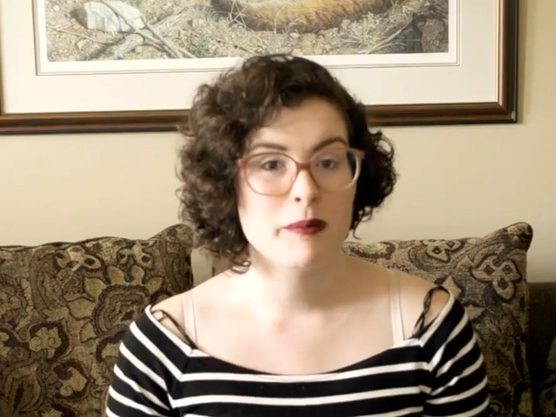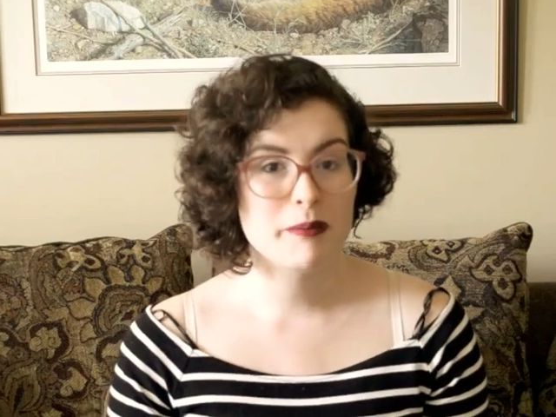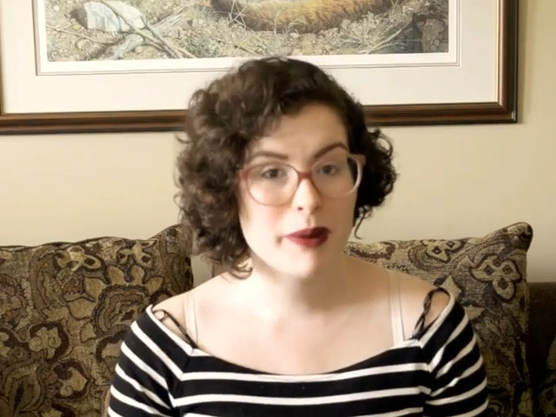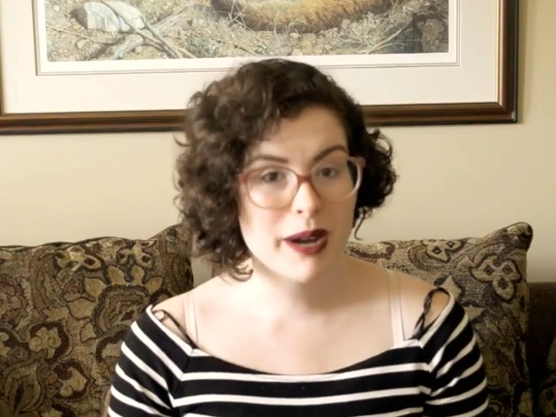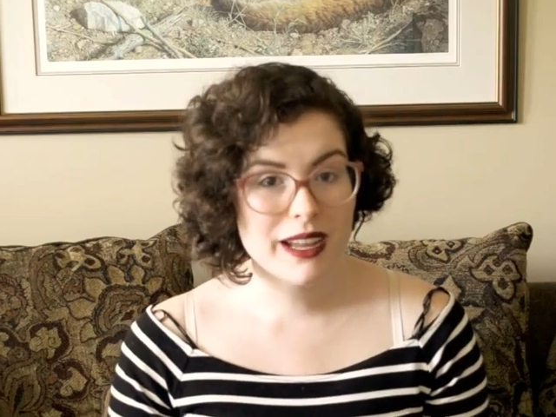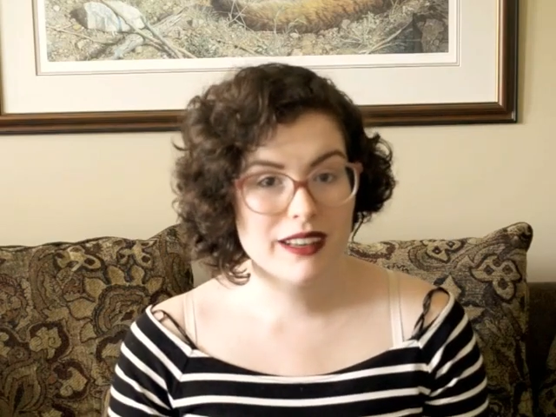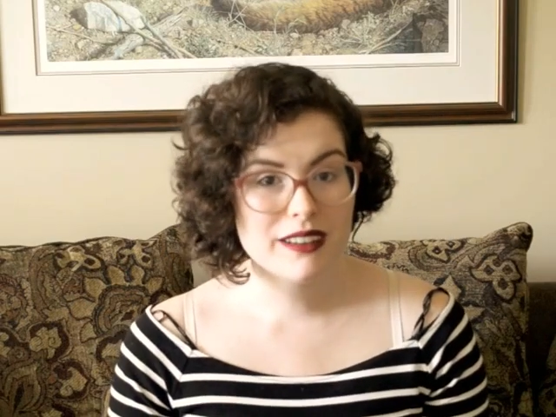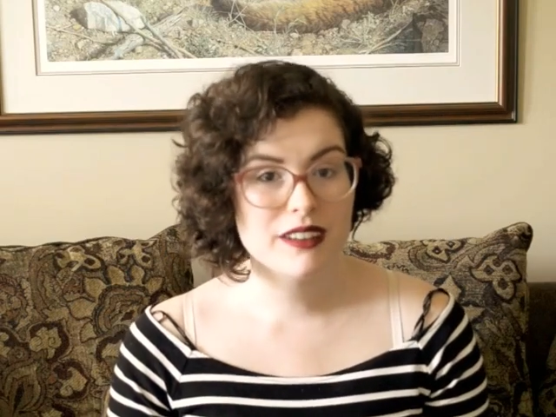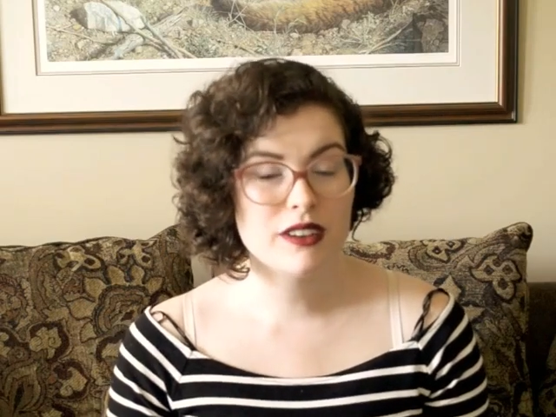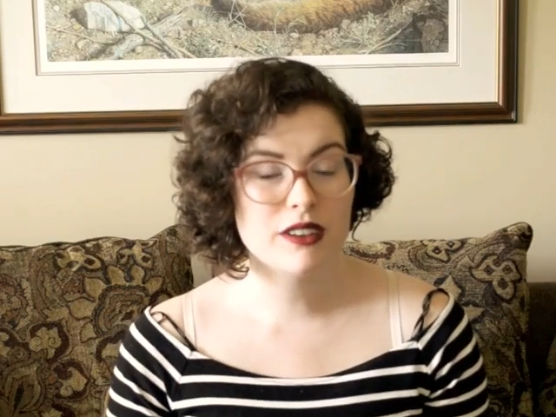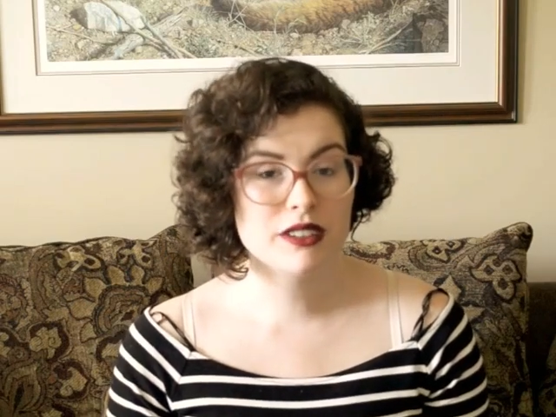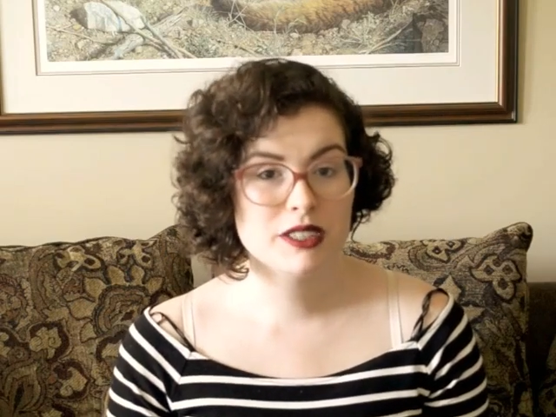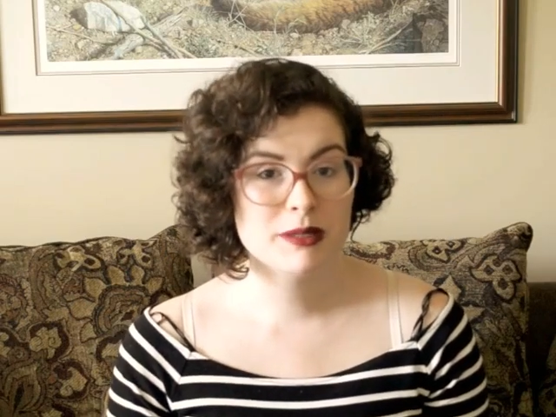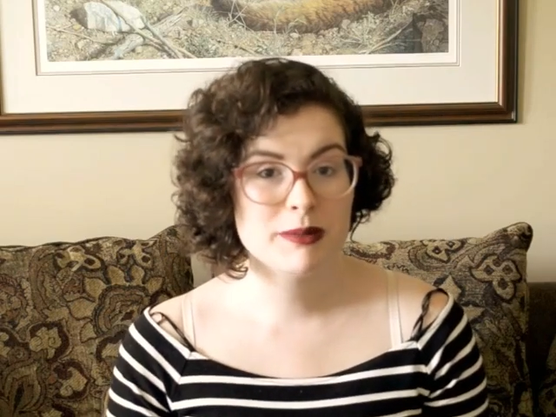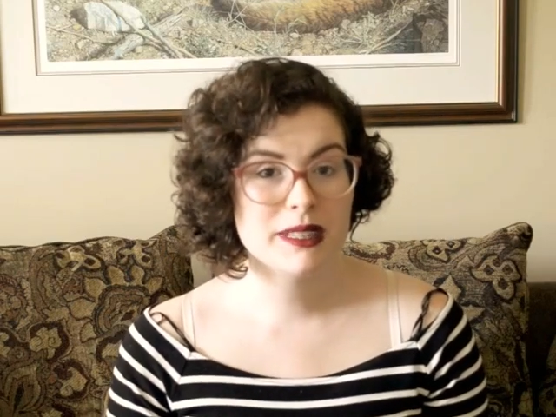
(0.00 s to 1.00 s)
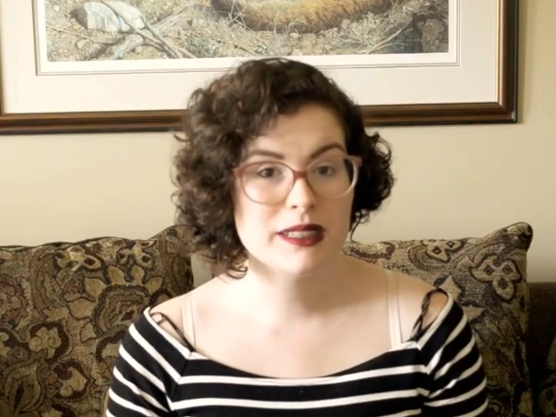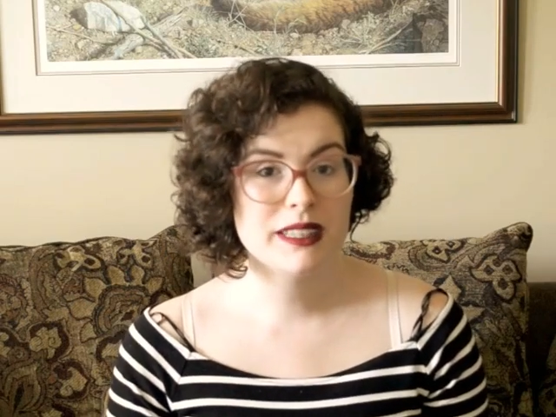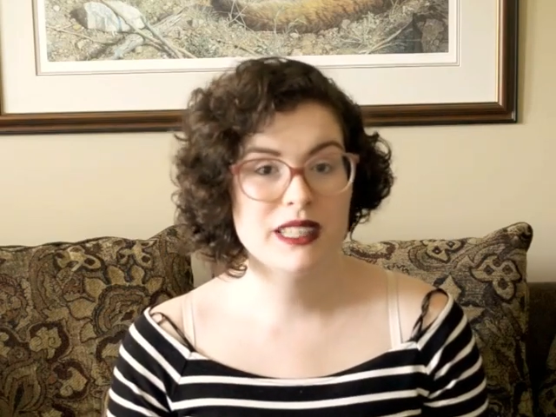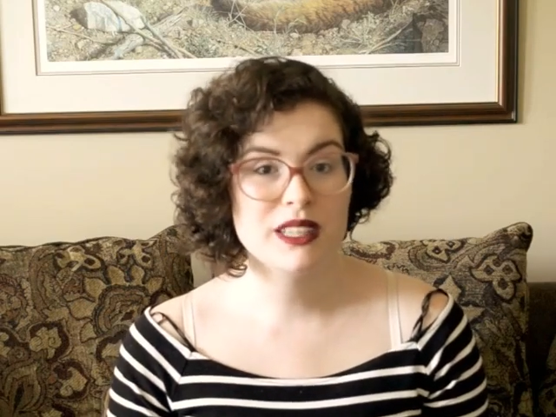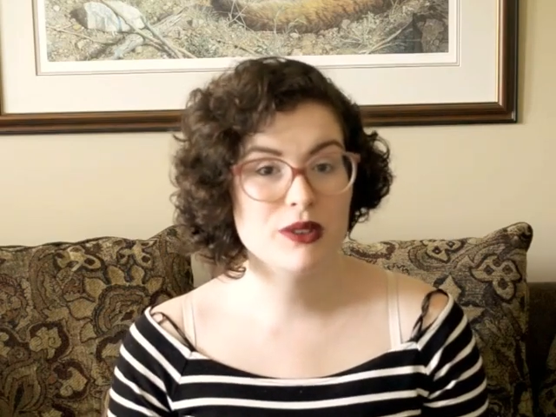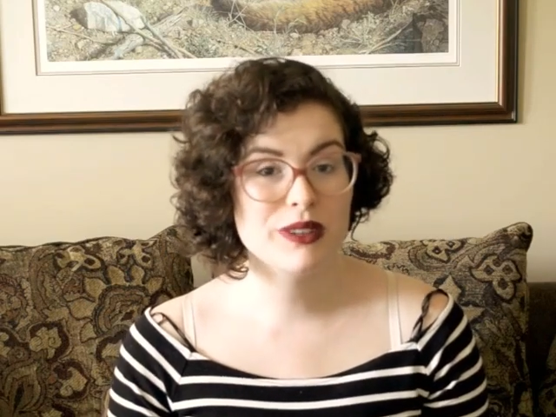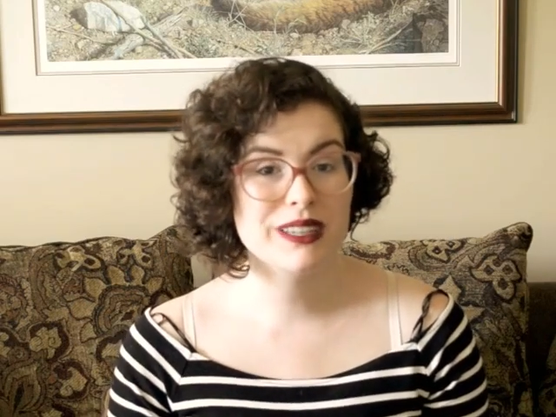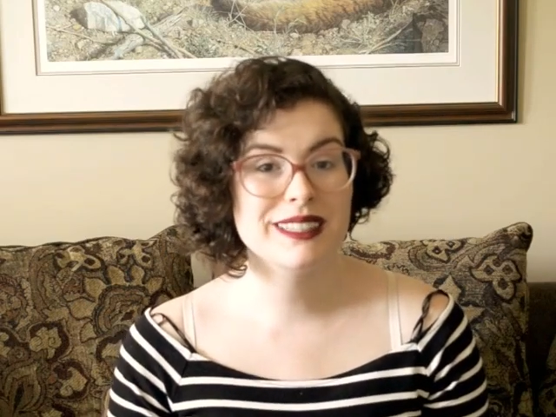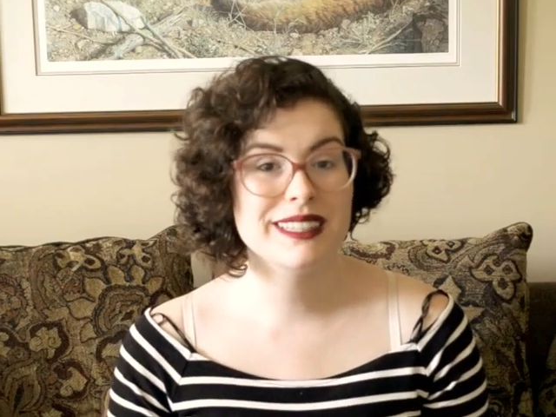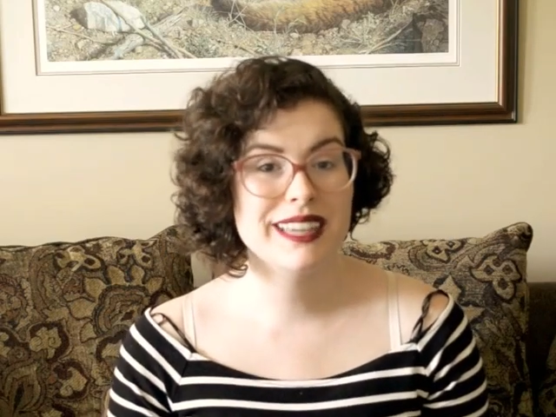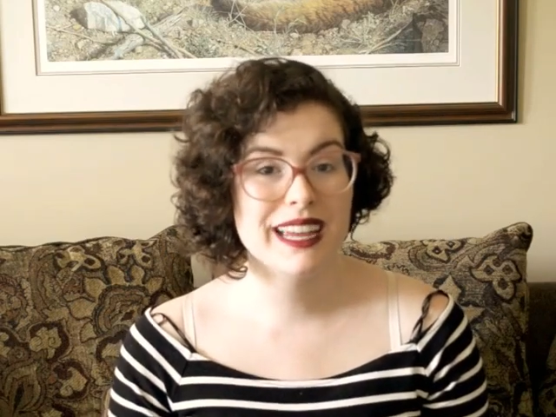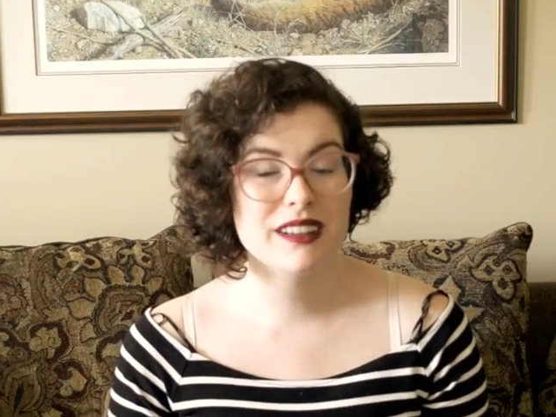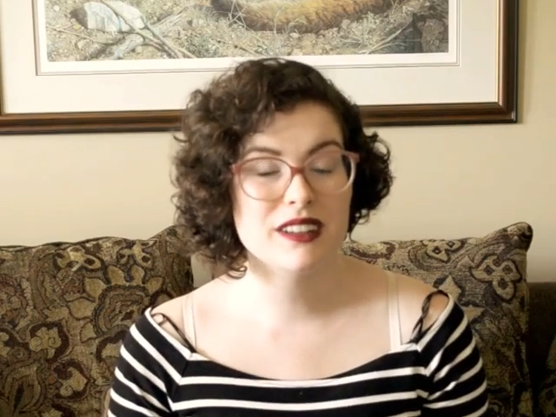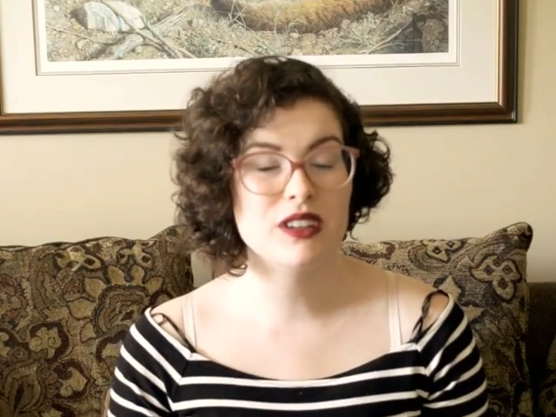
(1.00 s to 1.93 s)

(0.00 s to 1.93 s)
but ultimately you can get